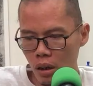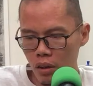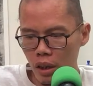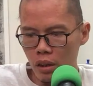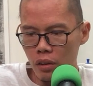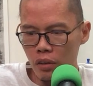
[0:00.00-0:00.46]
I
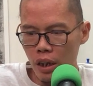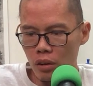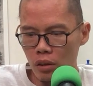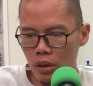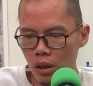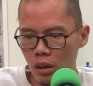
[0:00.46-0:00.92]
think
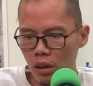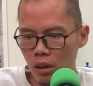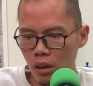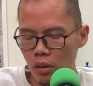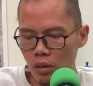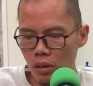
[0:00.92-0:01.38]
integrity
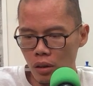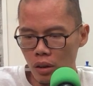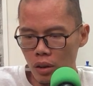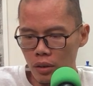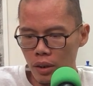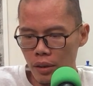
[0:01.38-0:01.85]

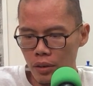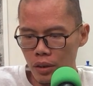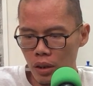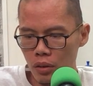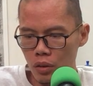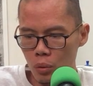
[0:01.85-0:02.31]
in a sense
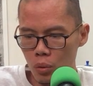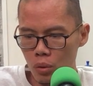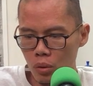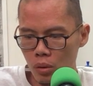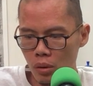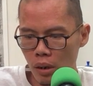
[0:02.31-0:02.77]
is
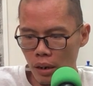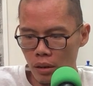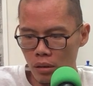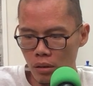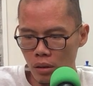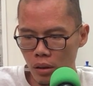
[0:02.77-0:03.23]
also like
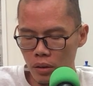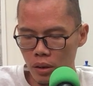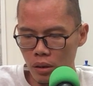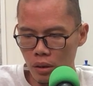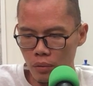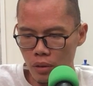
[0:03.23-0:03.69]
it's
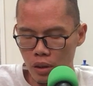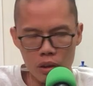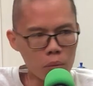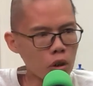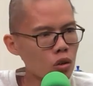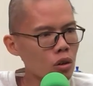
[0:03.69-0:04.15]
a
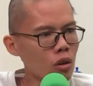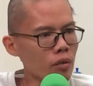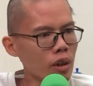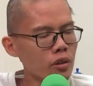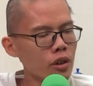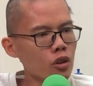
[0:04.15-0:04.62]
mixture of,
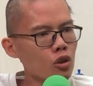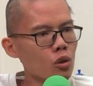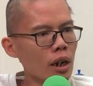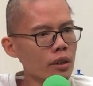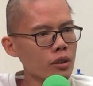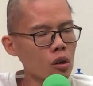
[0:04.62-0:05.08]
let's say,
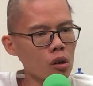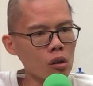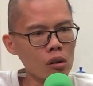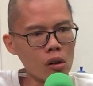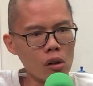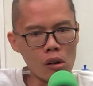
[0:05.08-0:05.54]
trust
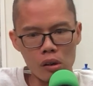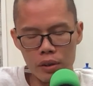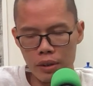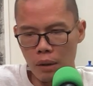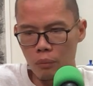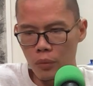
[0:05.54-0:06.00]
or
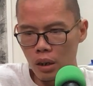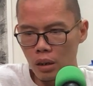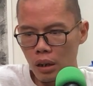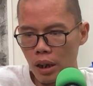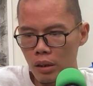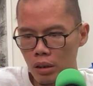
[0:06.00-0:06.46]
something.
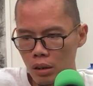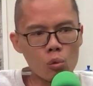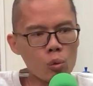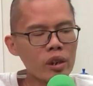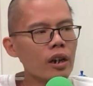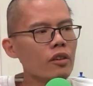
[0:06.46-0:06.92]
And
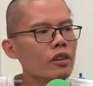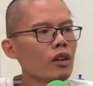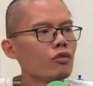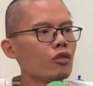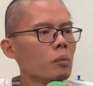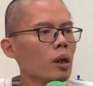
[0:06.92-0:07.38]
we can
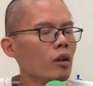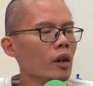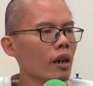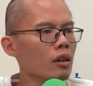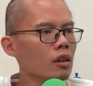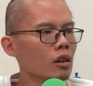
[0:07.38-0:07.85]
think from our
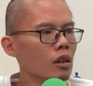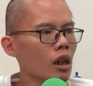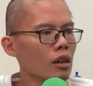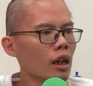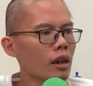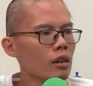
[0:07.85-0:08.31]
angle,
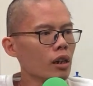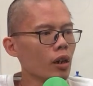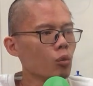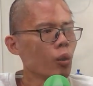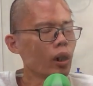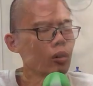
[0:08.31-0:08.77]
like
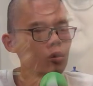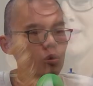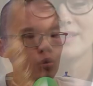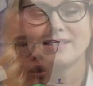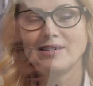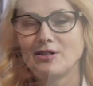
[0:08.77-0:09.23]
why do
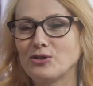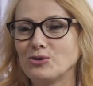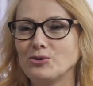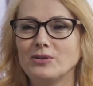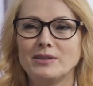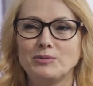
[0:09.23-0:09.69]
we
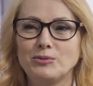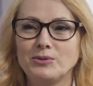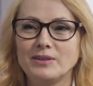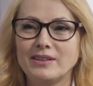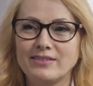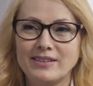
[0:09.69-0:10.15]
go
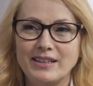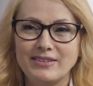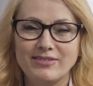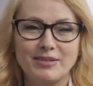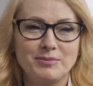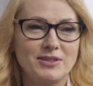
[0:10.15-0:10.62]
with our
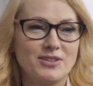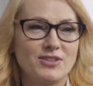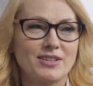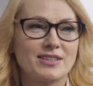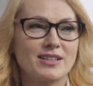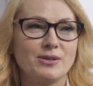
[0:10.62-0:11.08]
friends
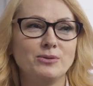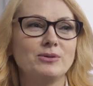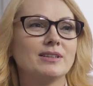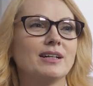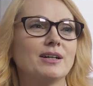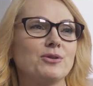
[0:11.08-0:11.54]
as
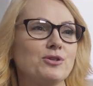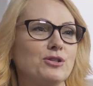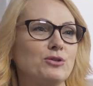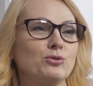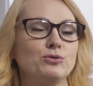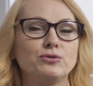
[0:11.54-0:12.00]

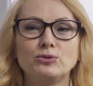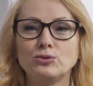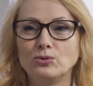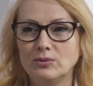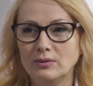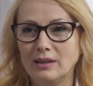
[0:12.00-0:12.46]
advisors and
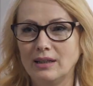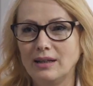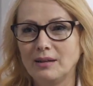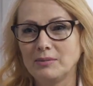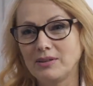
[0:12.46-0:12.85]
all those things, is